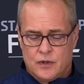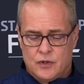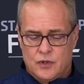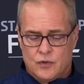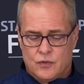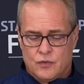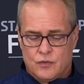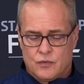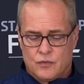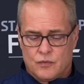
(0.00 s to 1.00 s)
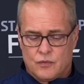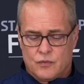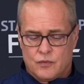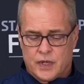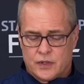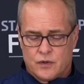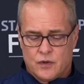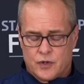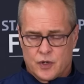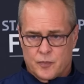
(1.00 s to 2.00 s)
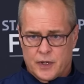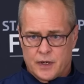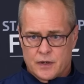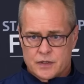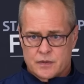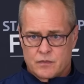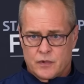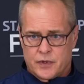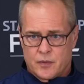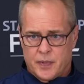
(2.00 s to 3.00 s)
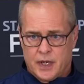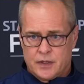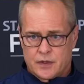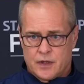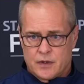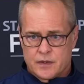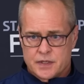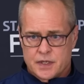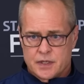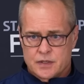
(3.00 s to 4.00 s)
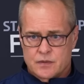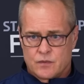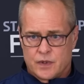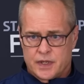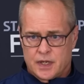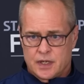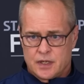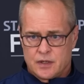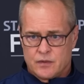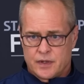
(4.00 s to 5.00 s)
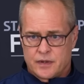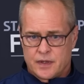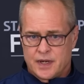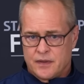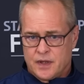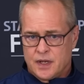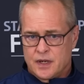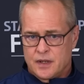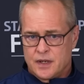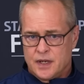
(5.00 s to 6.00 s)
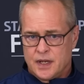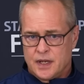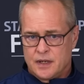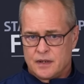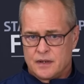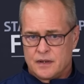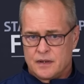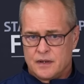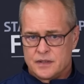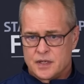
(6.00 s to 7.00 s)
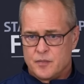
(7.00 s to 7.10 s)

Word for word: You get to know your players, what their pain tolerance is, what they can deal with. And at the end of the day, is he